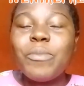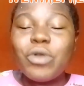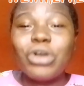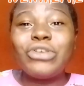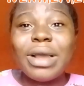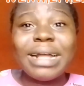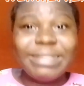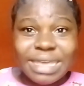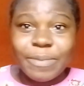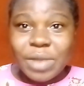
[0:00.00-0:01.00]
production
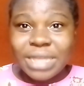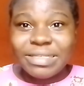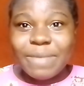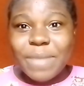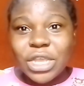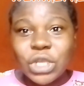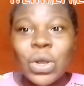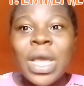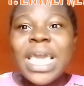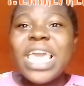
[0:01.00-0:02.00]
can take place. He makes
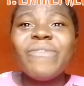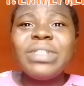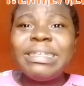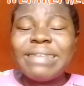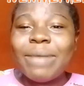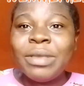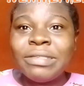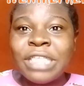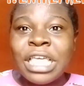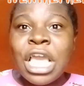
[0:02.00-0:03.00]
sure he even
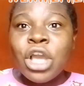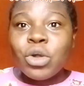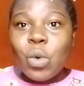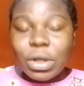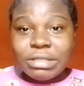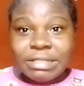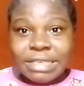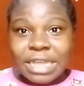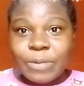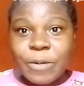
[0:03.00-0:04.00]
determines the
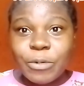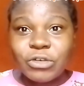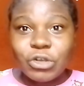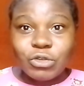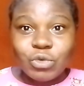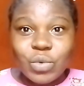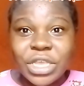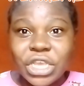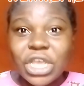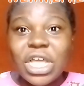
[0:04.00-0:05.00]
quantity and the proportion to
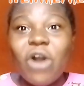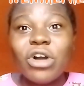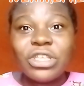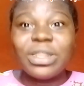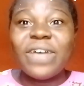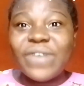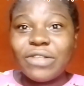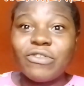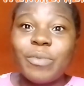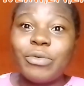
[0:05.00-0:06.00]
which all the other
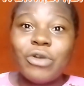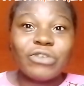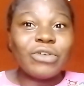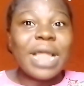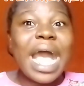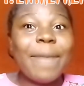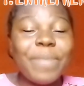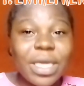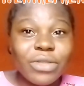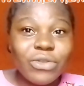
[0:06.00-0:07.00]
factors of production are
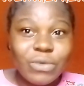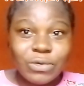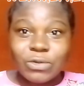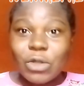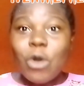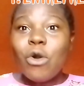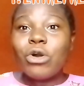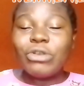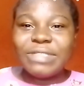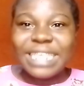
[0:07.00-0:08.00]
being used
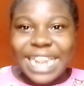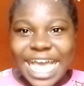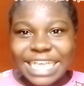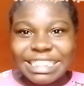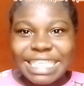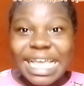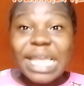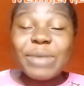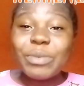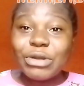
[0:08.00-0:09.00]
or utilized
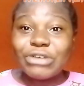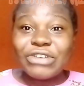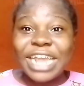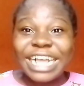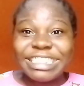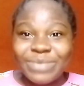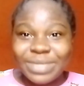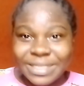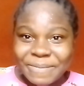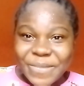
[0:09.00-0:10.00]
in production
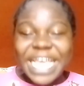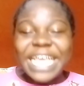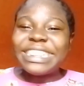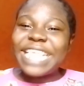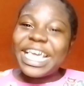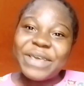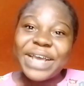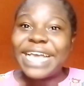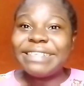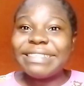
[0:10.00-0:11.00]
activity. Thank you
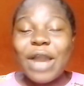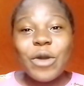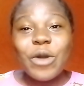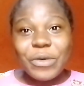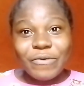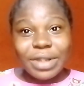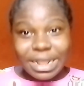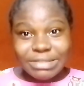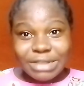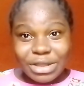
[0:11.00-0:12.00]
guys. I hope you've
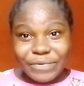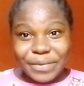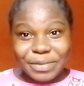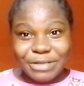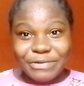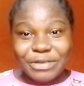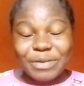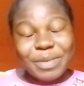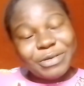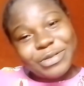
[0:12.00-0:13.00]
learned a lot from this
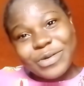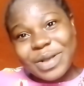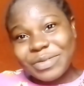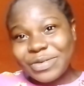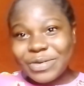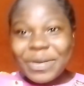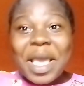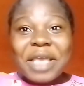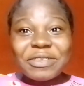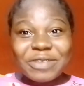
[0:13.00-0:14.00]
video. Please do well
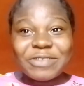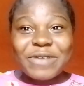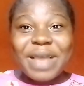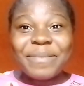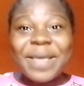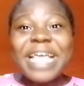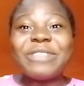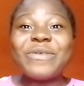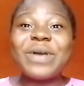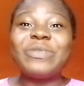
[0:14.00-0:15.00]
to subscribe,
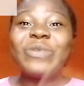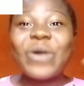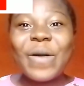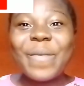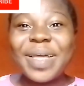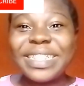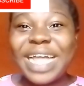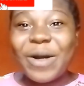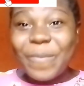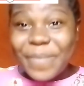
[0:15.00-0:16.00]
do well to comment
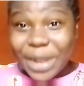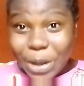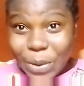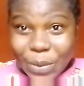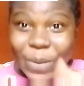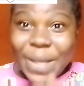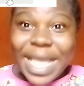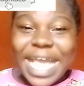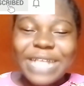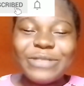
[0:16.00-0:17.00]
down
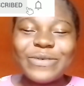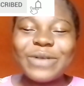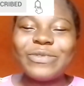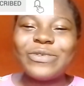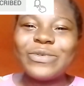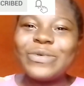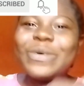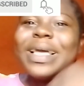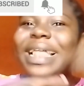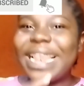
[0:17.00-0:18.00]
below, and do well
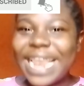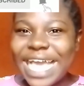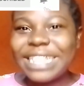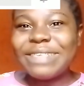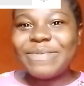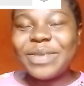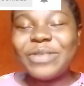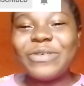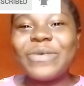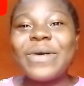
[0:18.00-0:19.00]
to like this
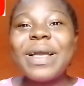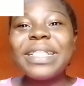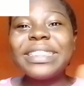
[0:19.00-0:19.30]
video.